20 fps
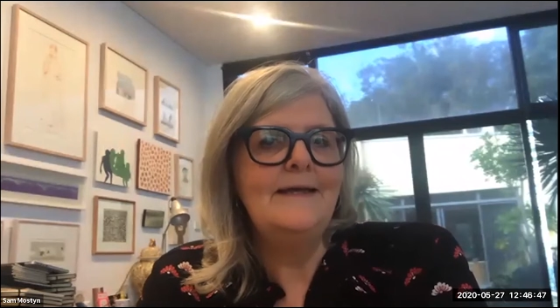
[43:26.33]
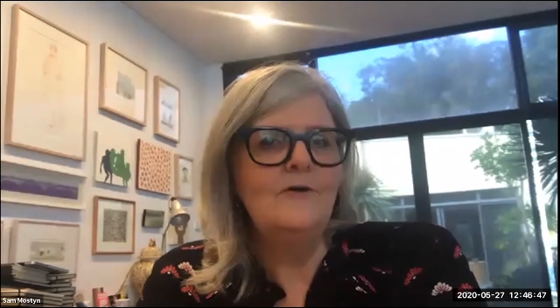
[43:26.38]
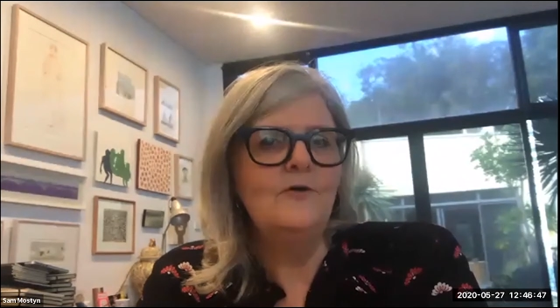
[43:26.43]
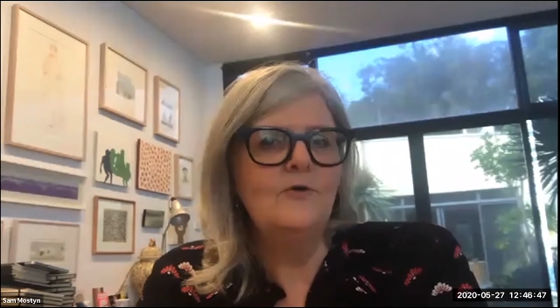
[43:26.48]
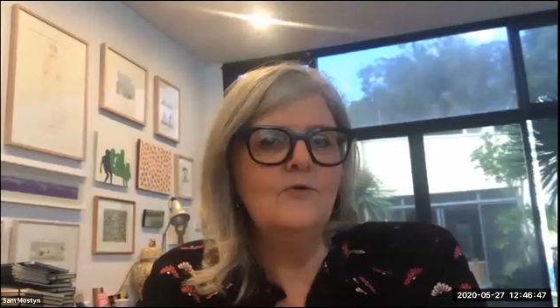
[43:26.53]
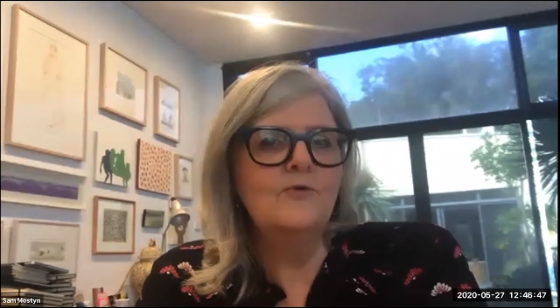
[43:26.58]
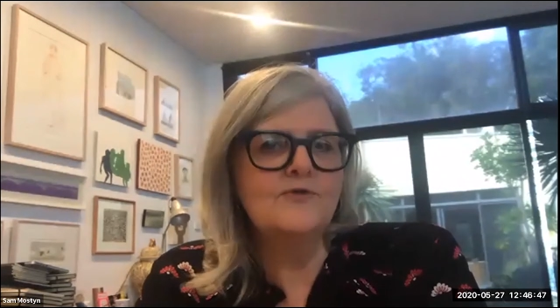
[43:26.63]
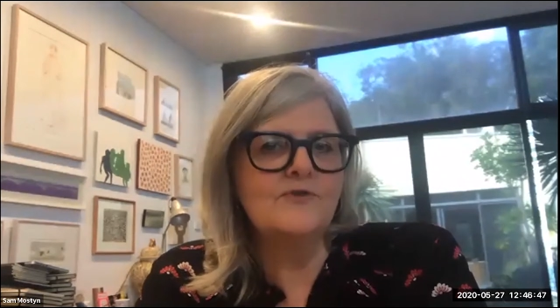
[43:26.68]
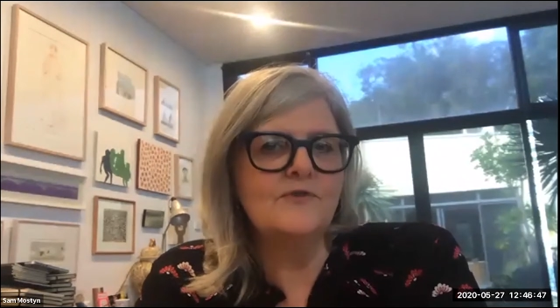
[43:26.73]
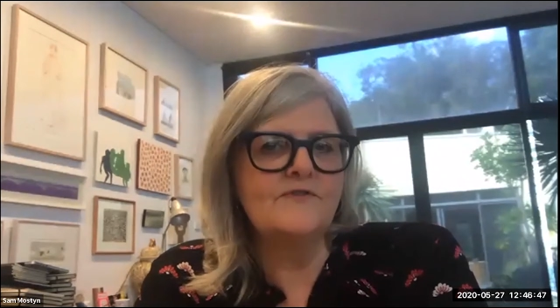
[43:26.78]

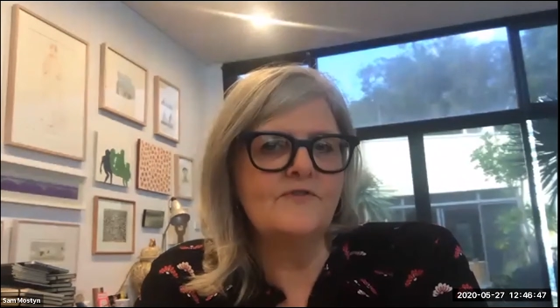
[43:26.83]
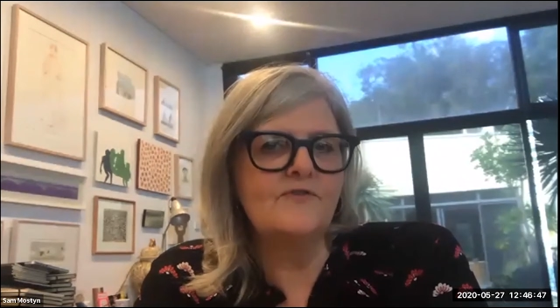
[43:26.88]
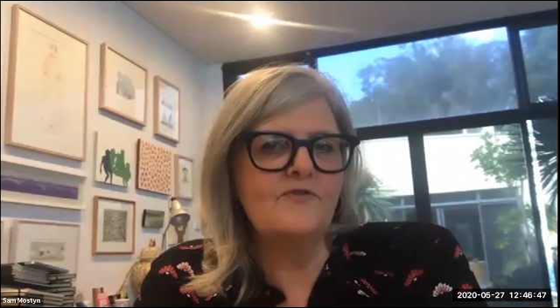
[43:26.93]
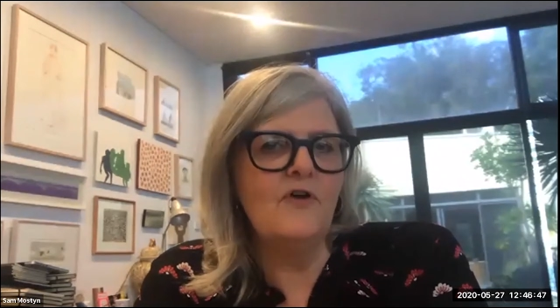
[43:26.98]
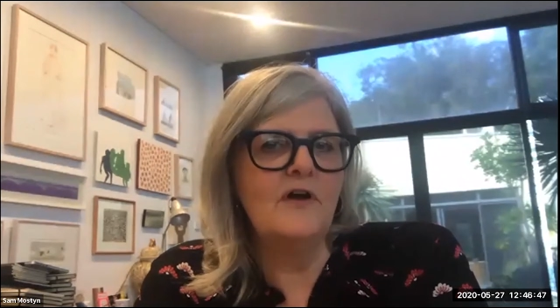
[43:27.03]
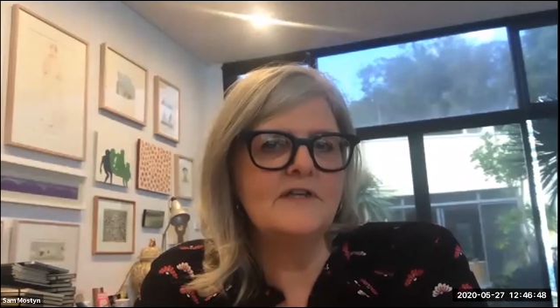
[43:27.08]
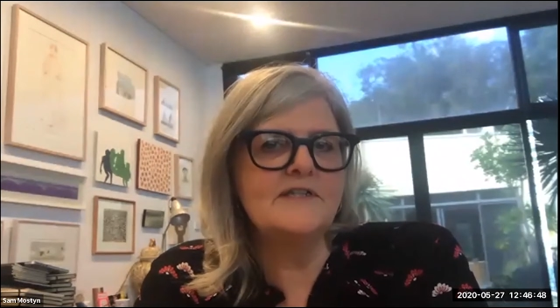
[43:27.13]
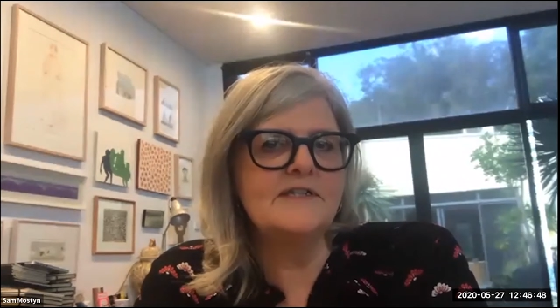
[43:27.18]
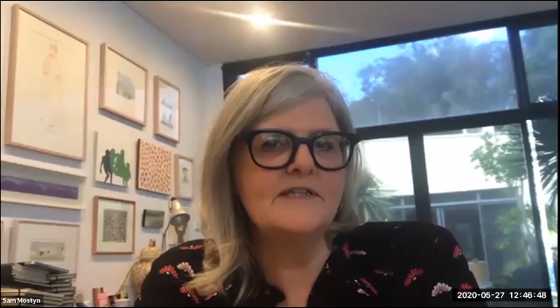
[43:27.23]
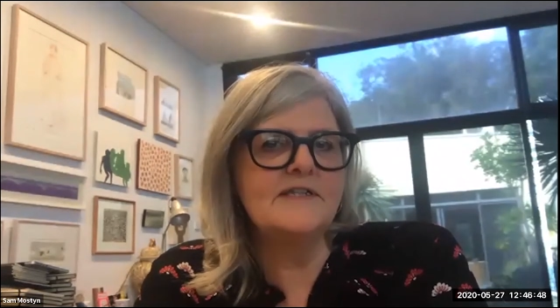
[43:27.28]
all sorts of
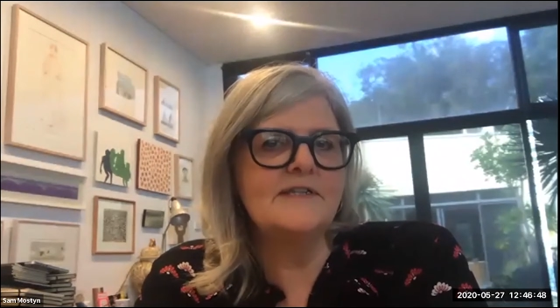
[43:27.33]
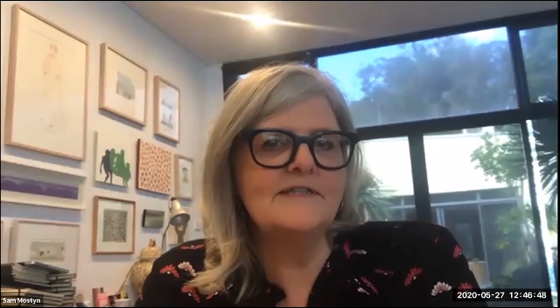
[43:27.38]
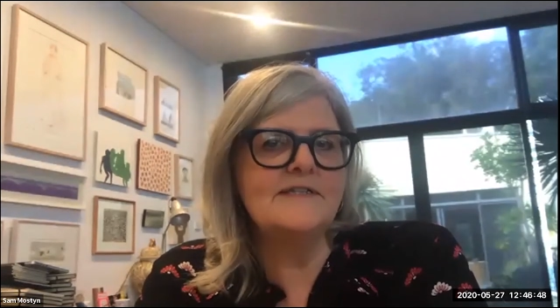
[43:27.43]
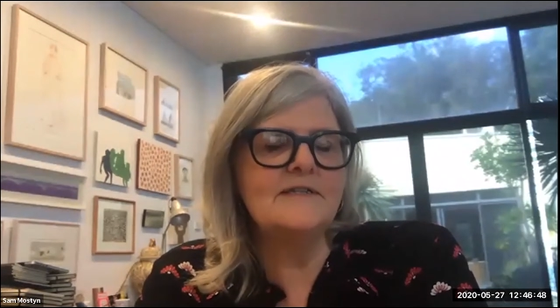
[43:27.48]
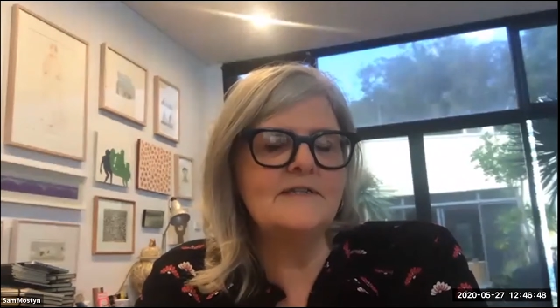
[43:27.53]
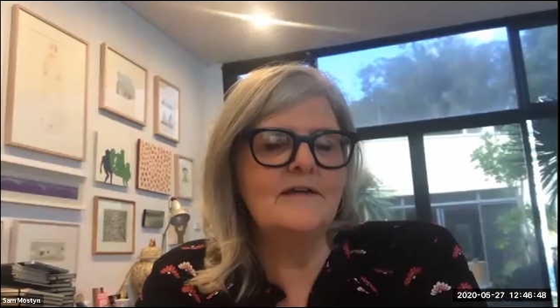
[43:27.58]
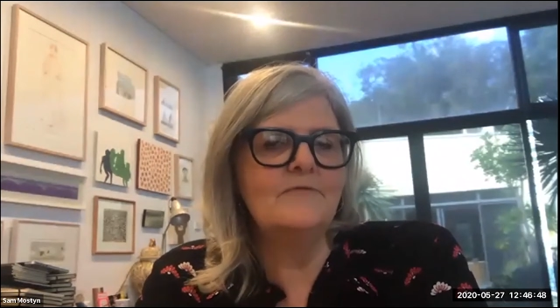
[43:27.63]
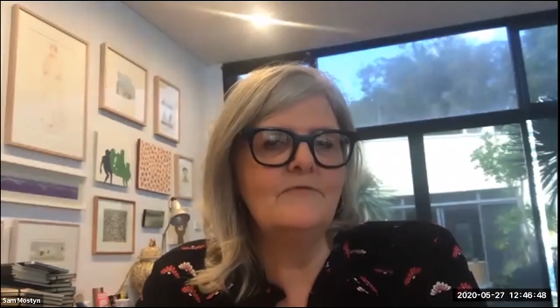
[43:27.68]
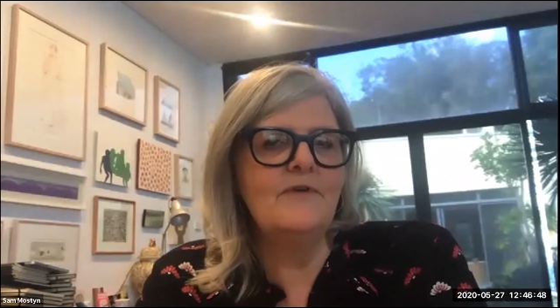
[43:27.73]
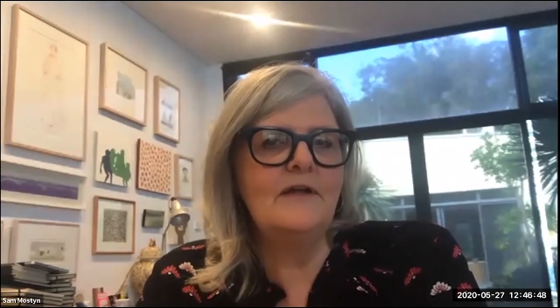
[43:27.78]
crises
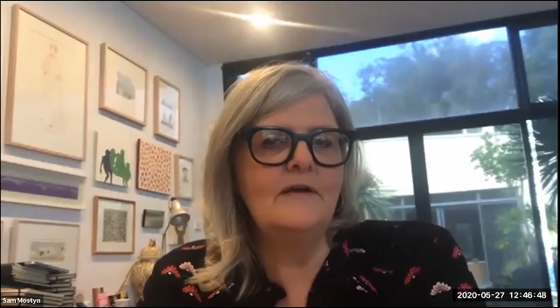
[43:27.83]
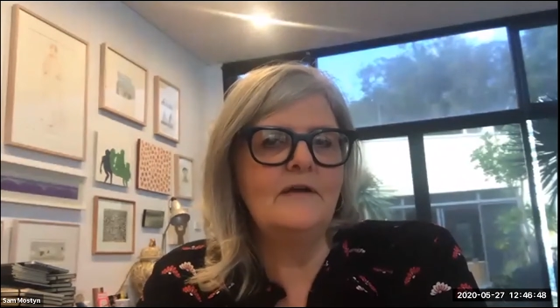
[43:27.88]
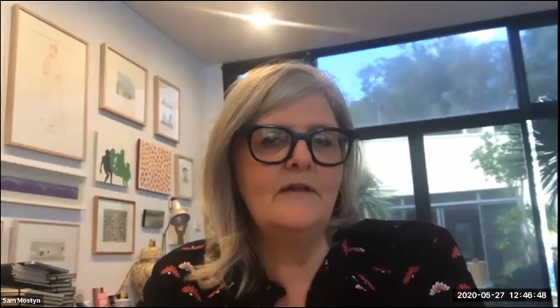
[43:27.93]
around.